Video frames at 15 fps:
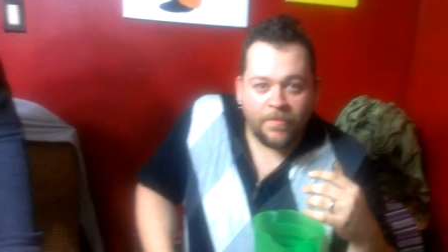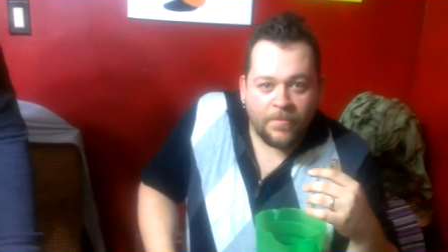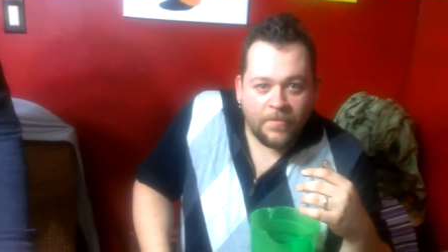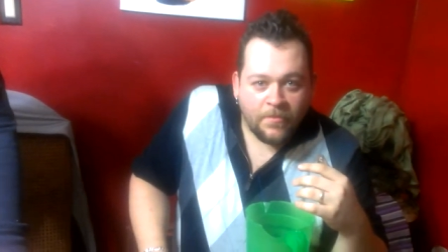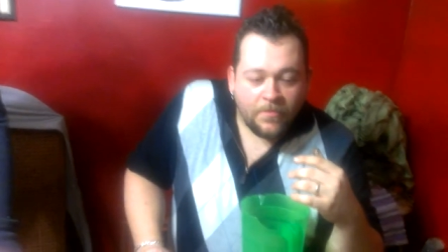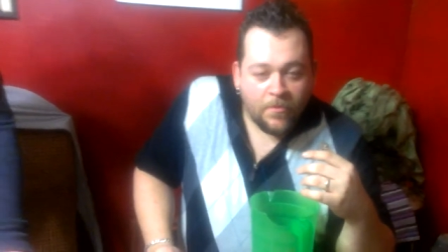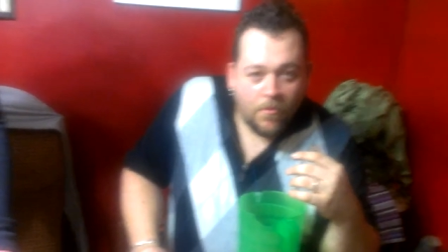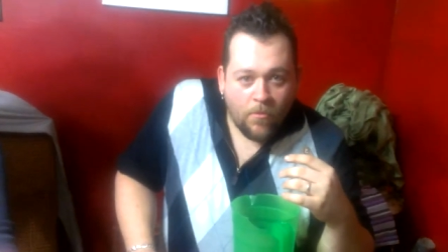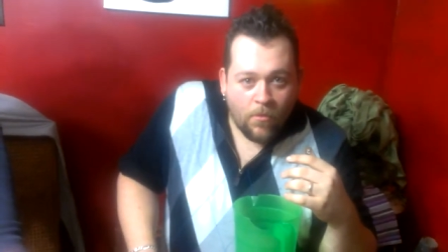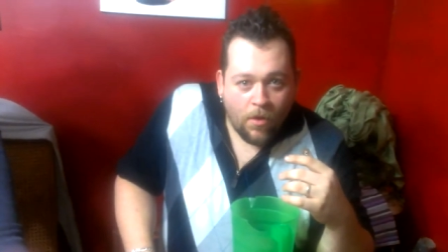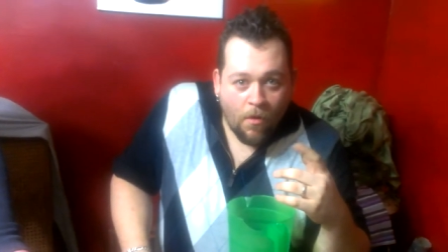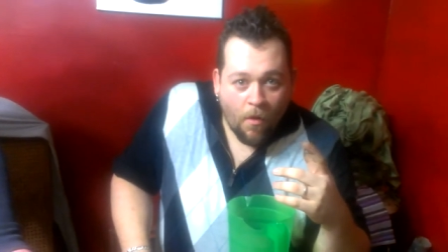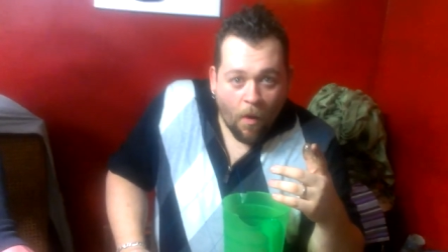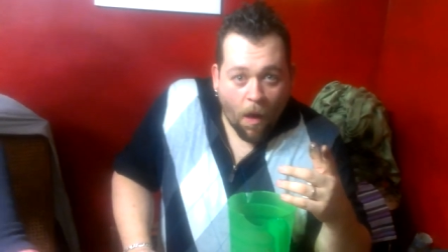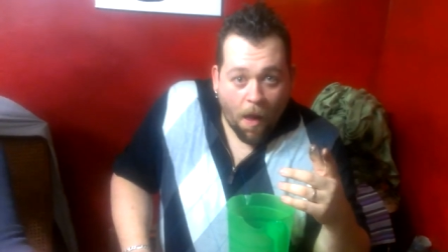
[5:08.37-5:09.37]
Okay,
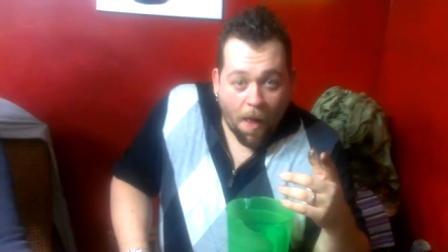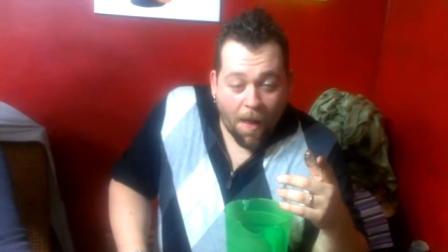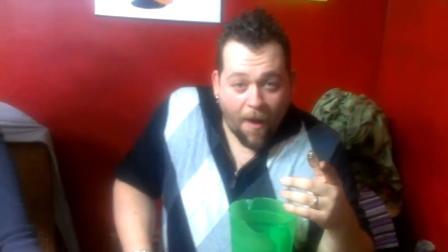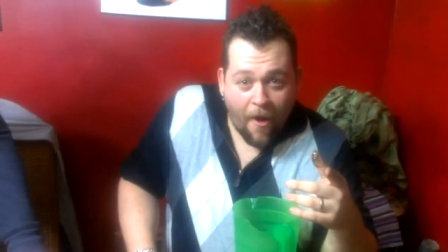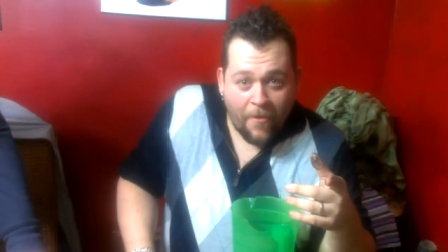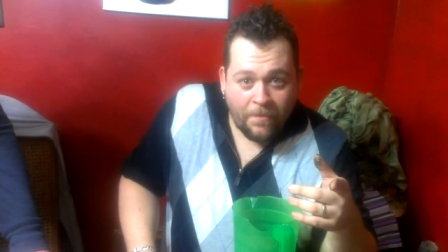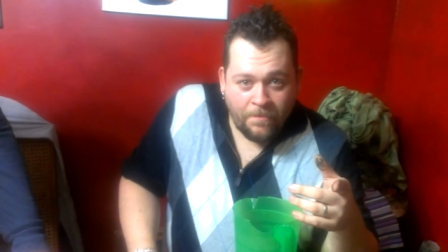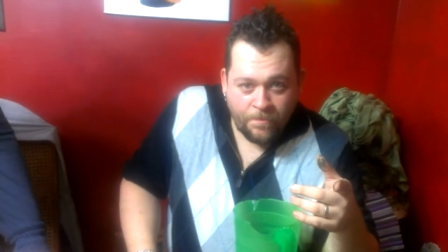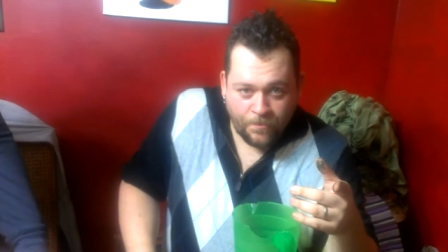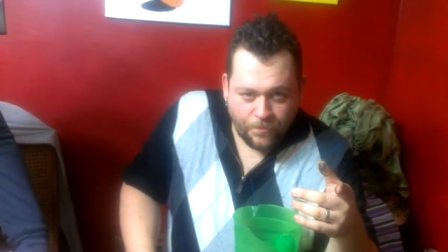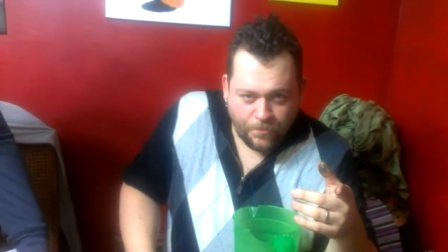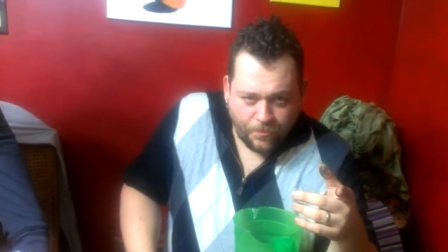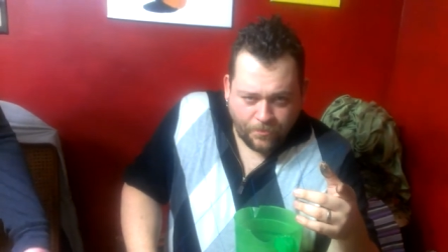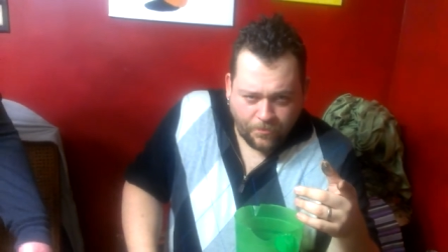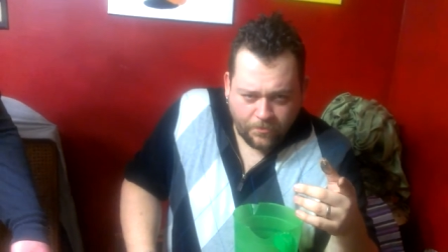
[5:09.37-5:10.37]
The mud? Um,
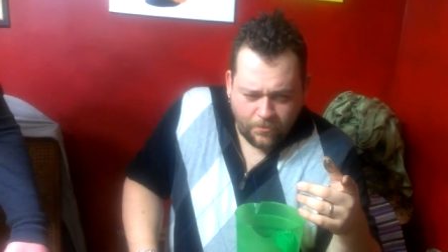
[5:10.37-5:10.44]
the